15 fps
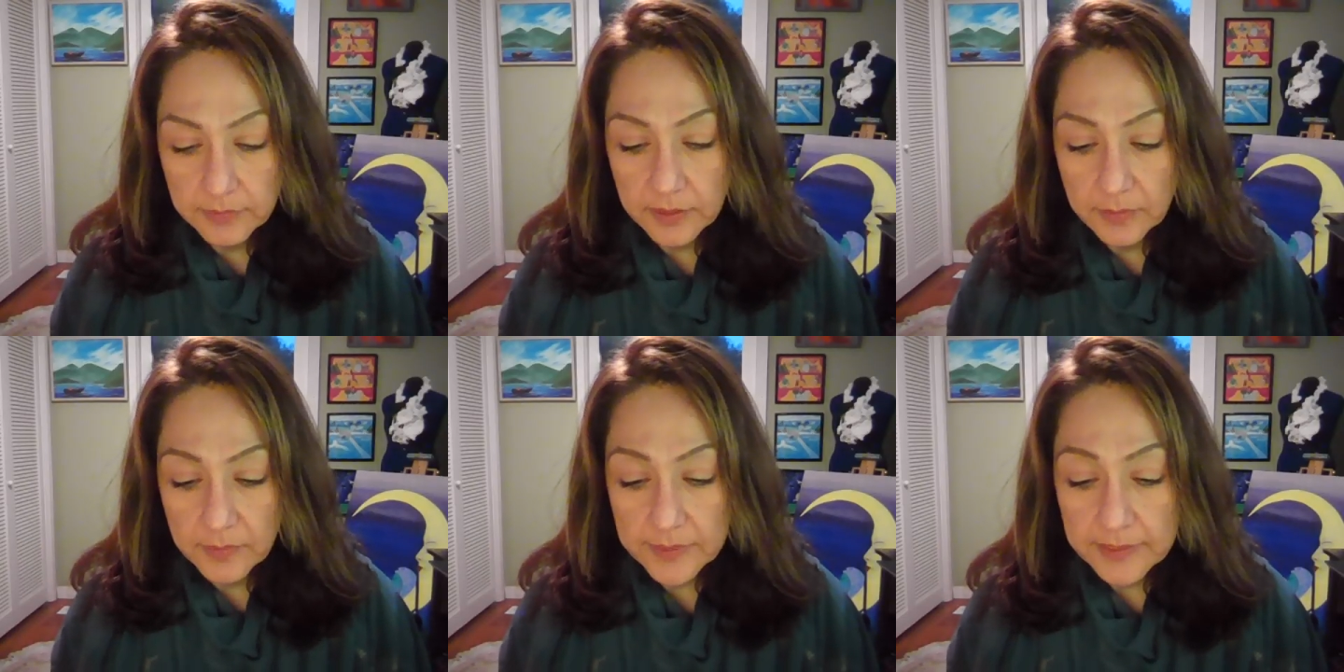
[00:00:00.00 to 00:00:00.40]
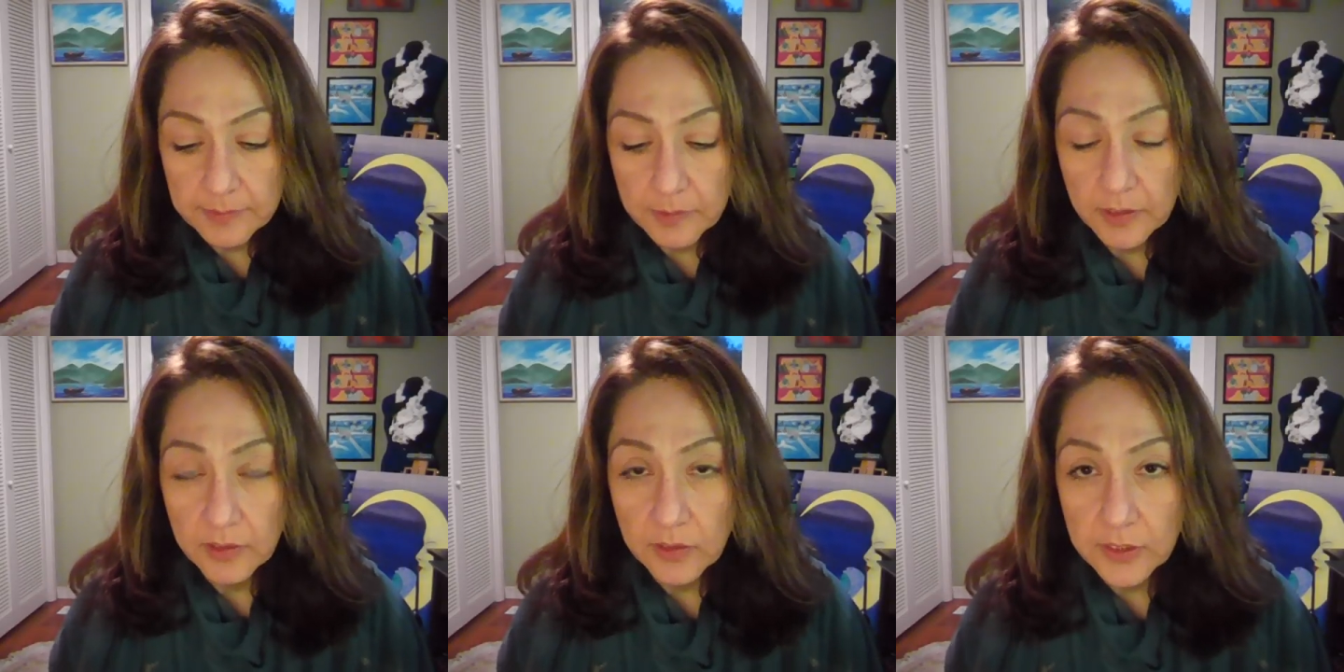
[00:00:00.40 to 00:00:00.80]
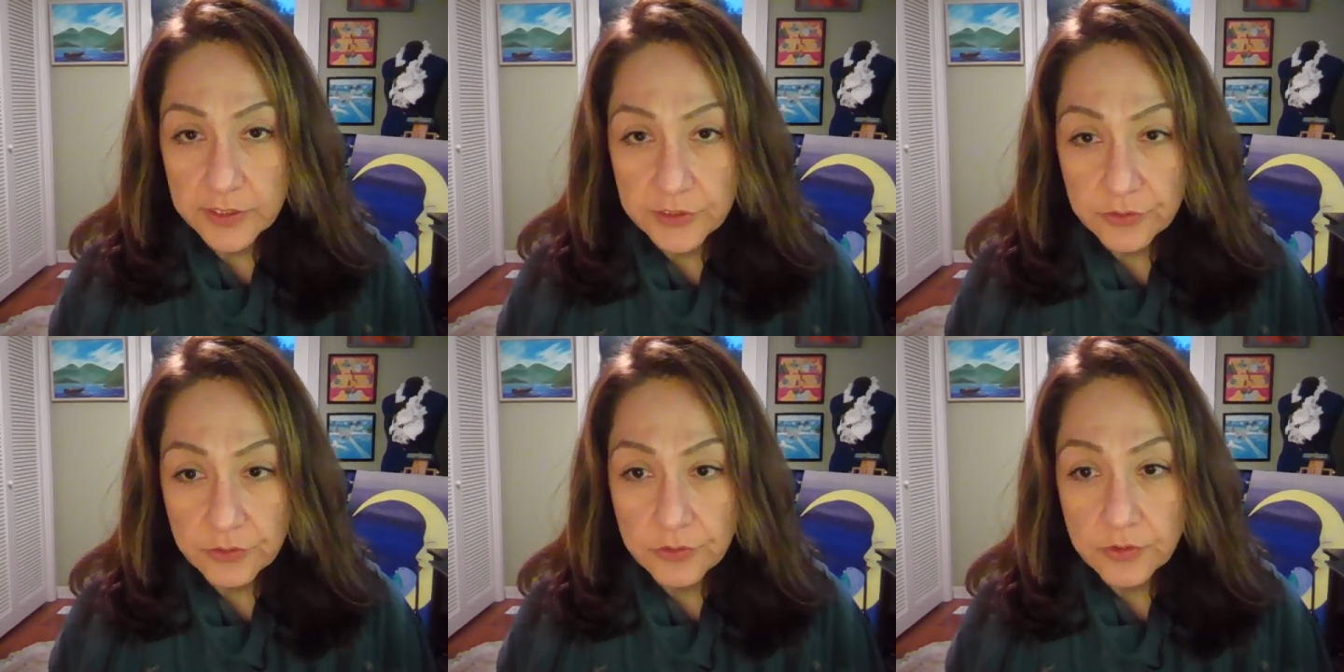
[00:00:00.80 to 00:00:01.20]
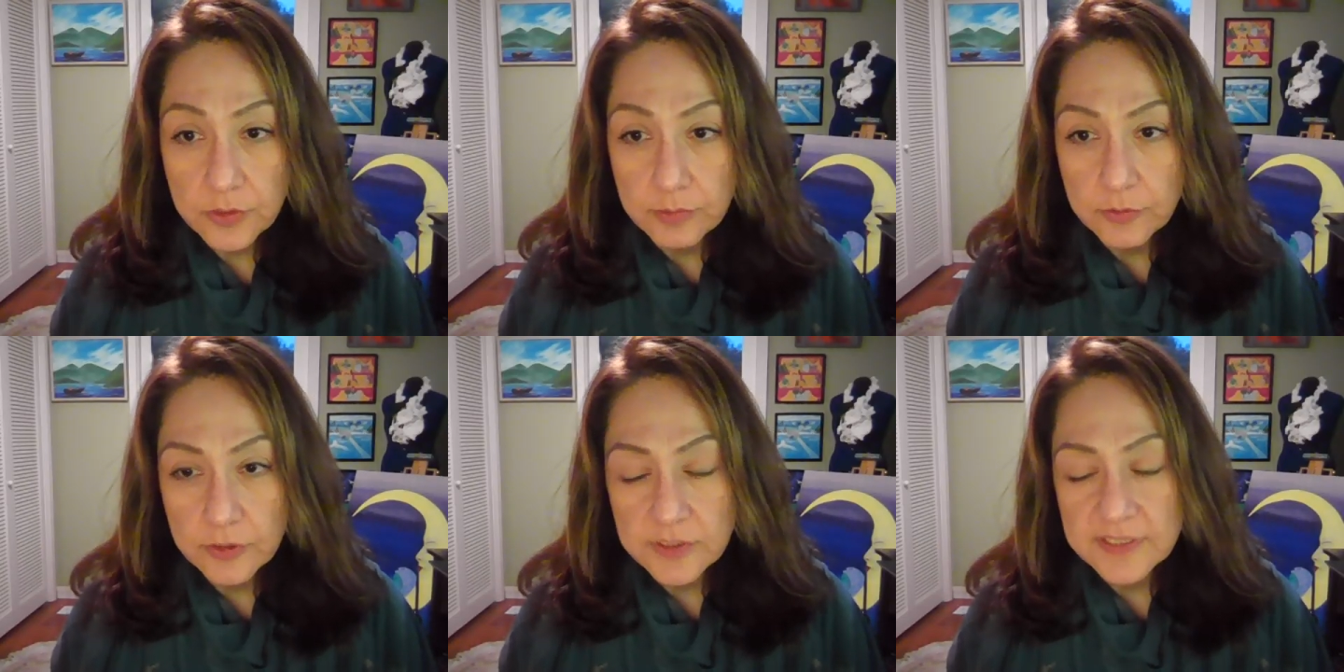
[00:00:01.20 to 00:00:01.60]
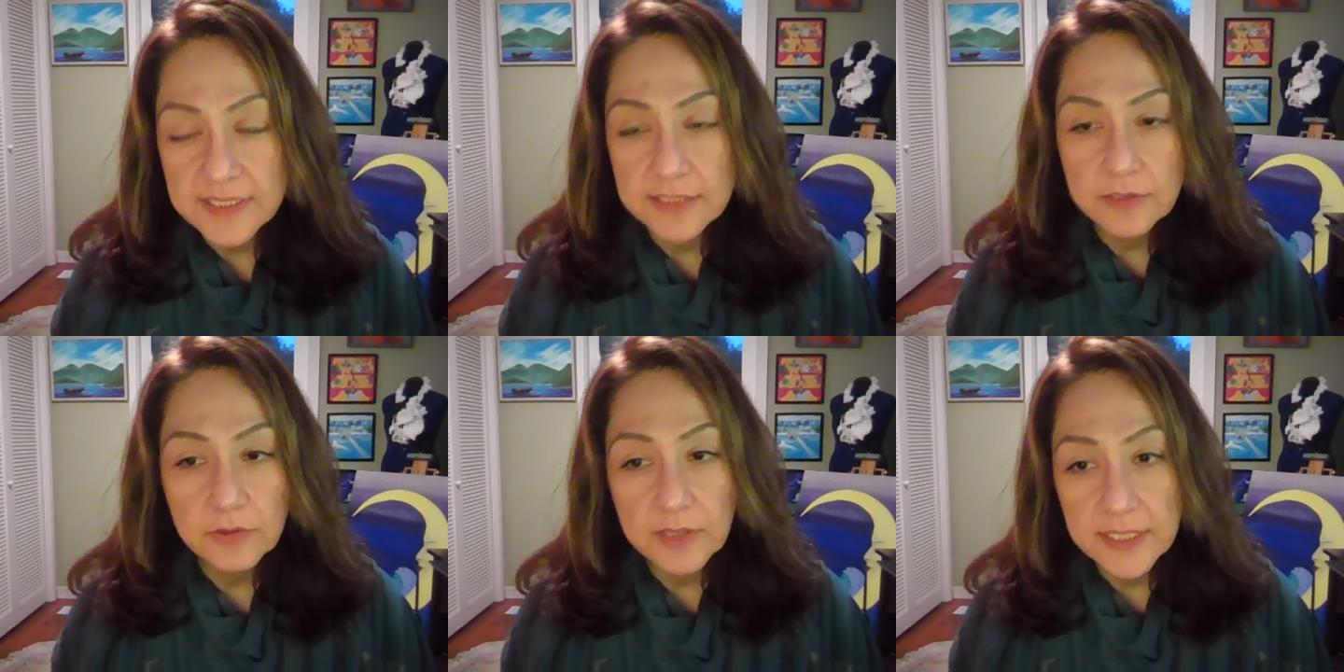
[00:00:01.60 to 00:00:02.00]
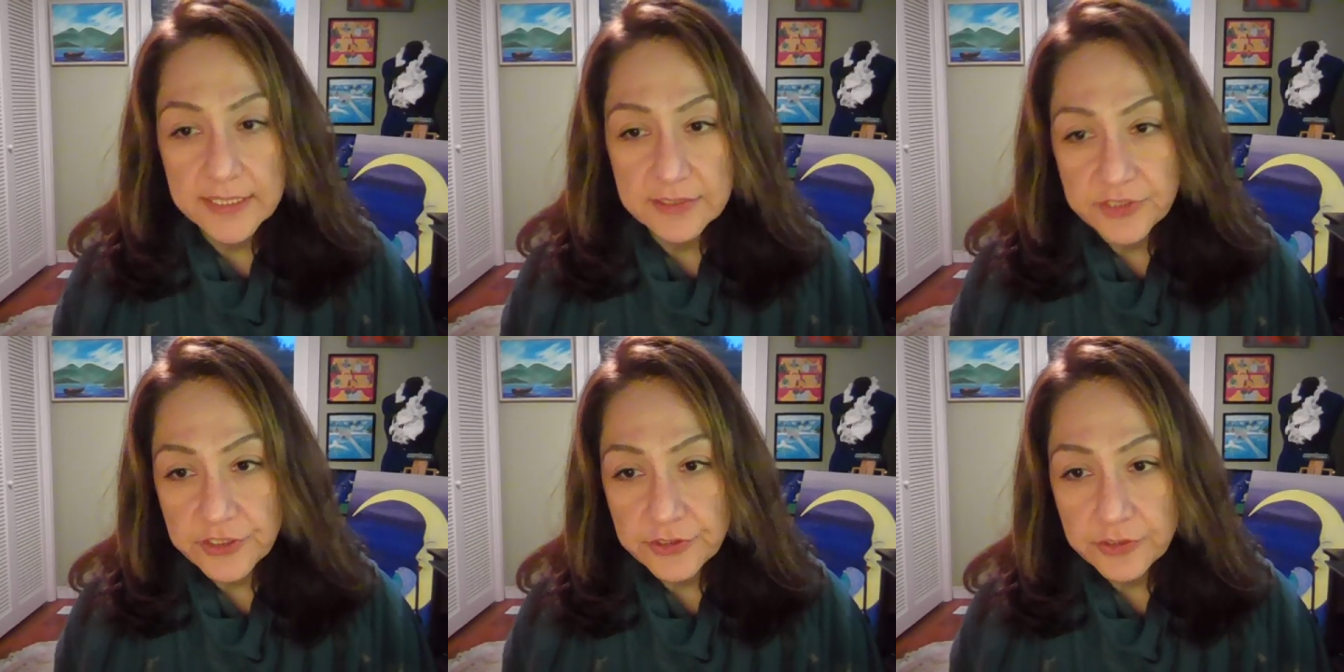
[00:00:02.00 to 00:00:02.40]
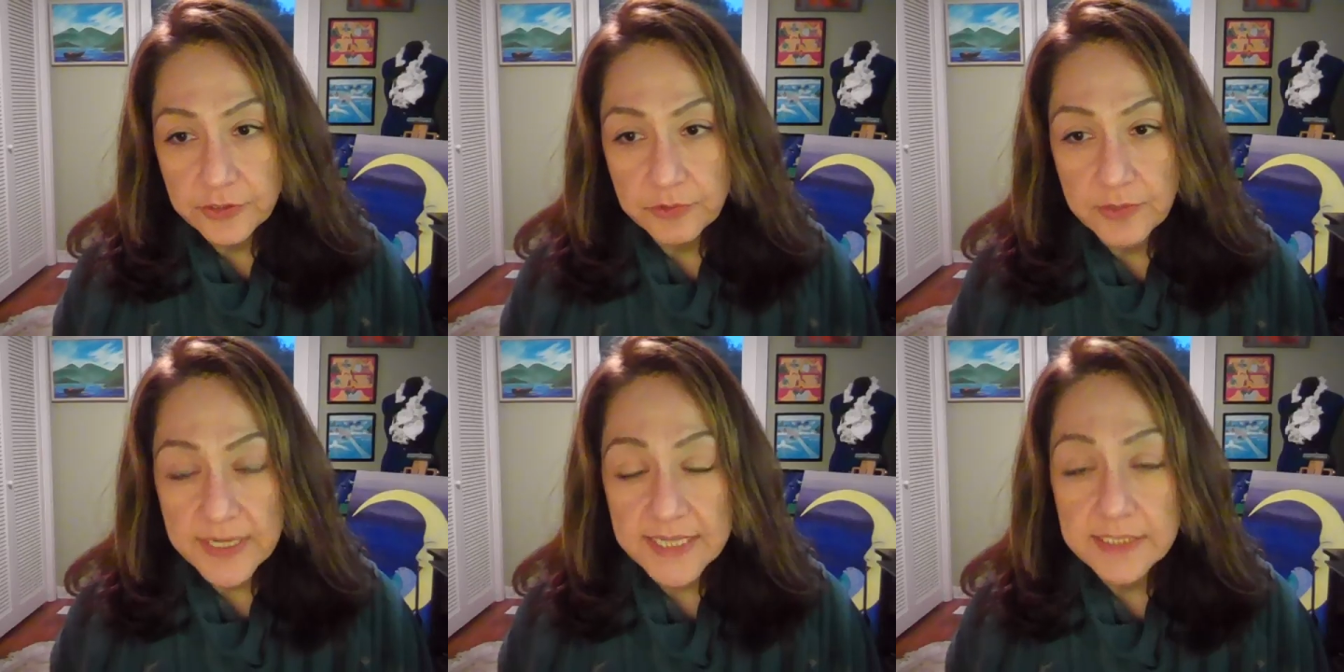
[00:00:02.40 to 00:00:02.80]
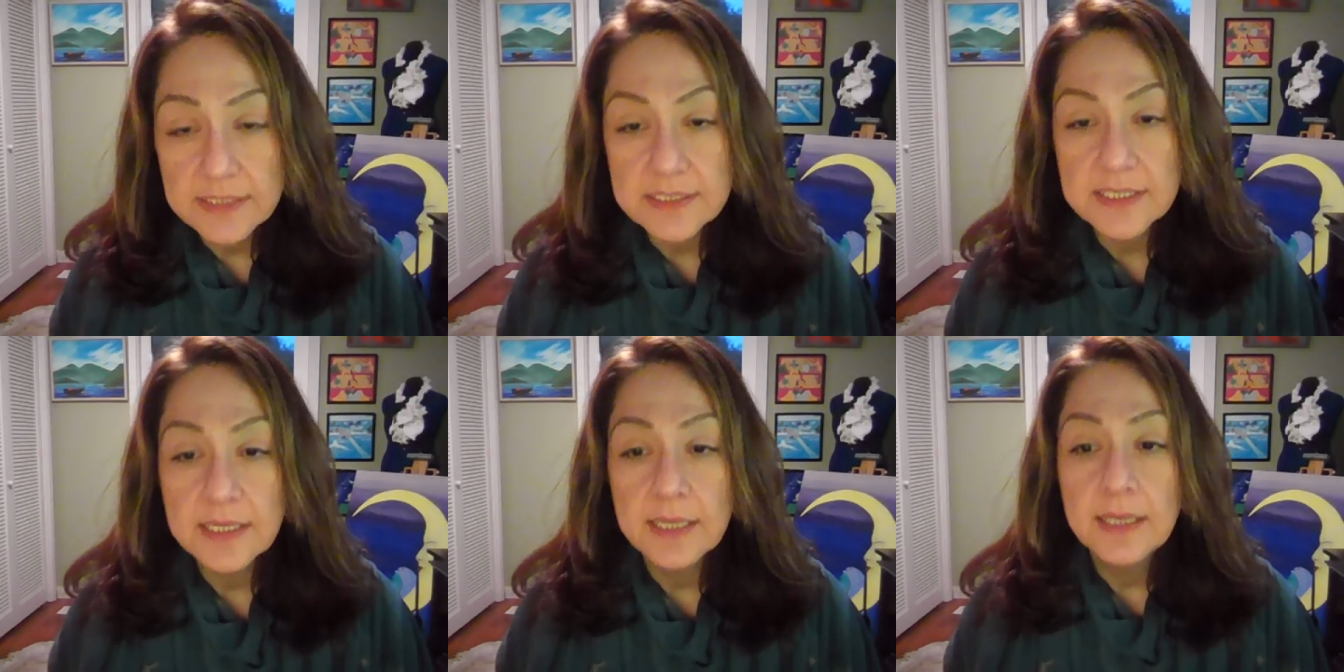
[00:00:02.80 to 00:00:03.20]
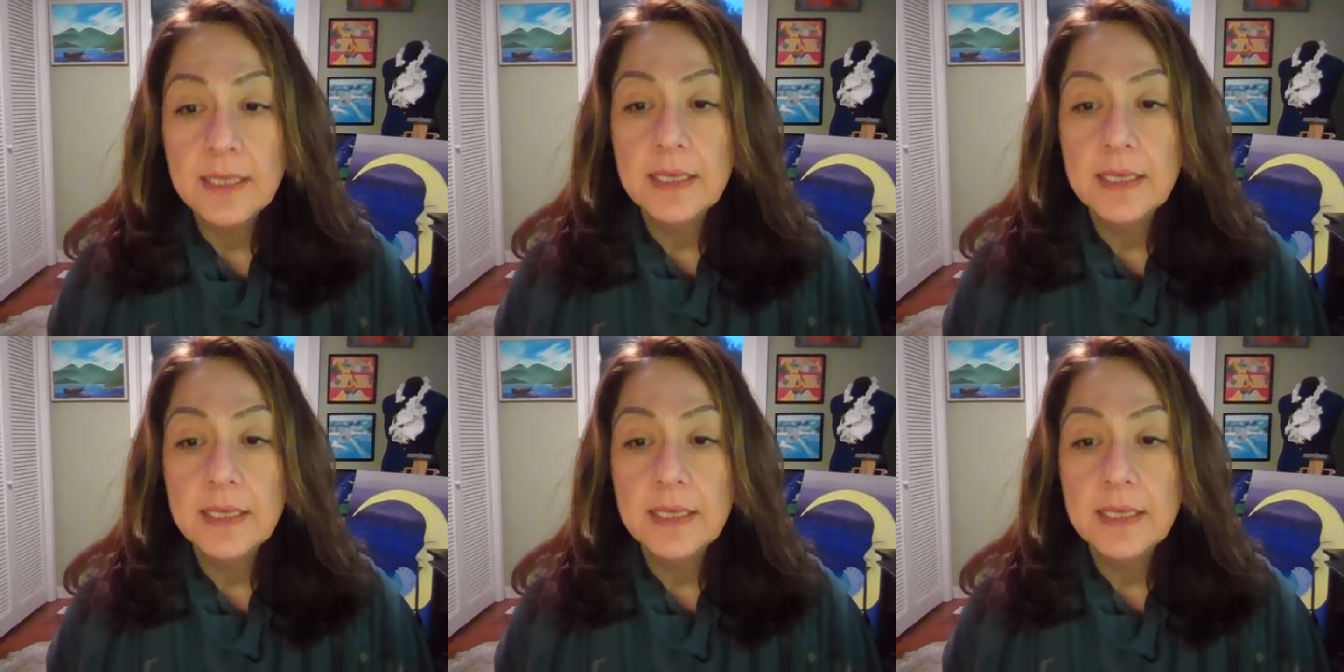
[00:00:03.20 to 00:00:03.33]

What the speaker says: I'm going to unlock your Chromebooks and you're going to enter your grades.